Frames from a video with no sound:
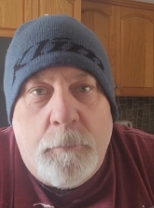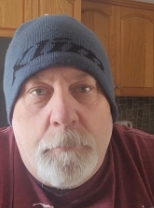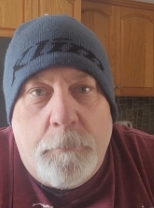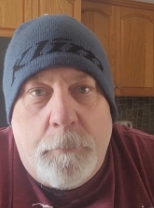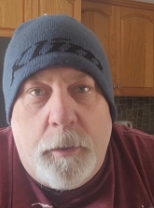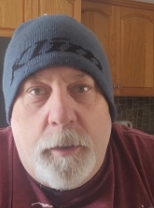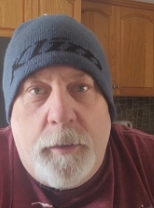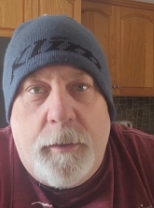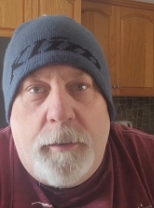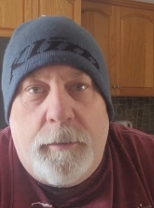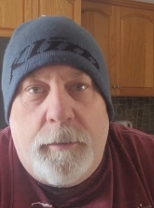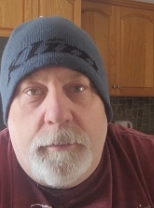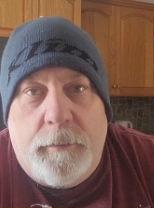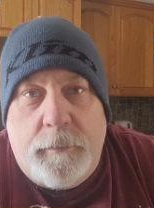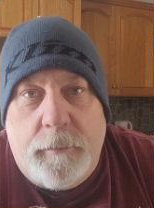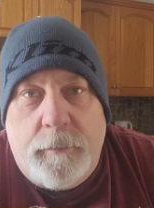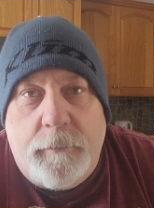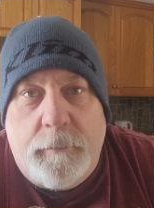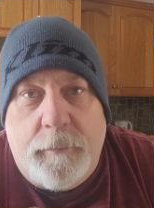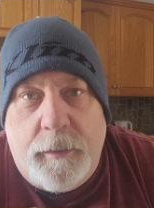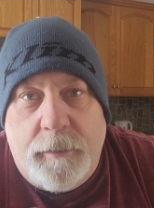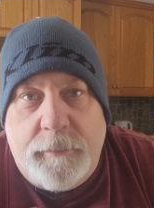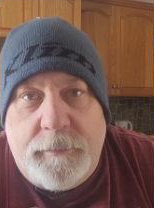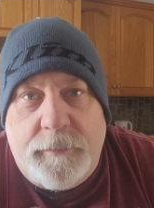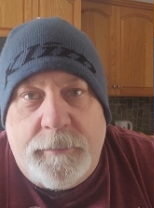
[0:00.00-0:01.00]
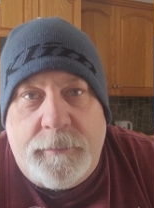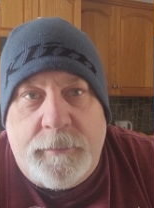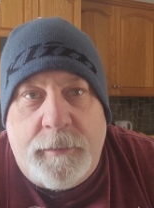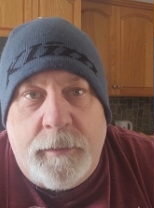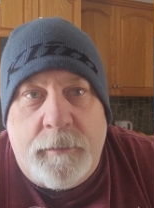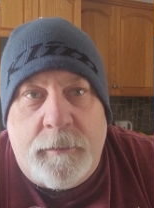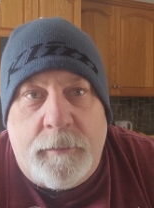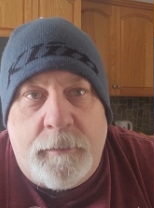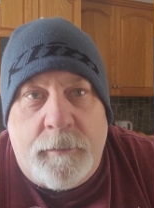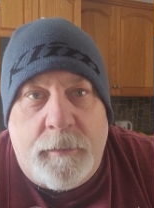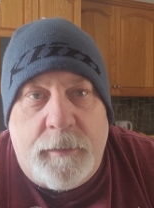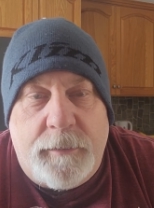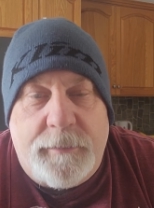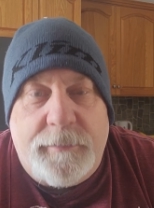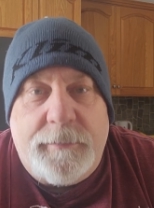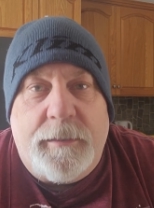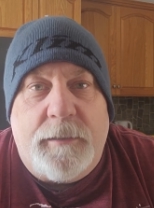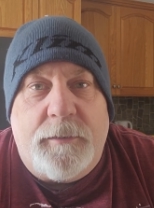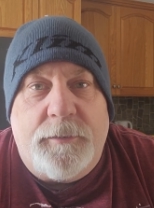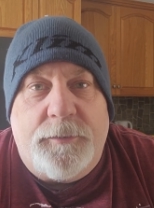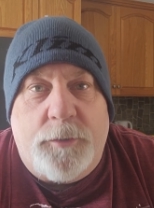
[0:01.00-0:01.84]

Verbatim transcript: but it still it still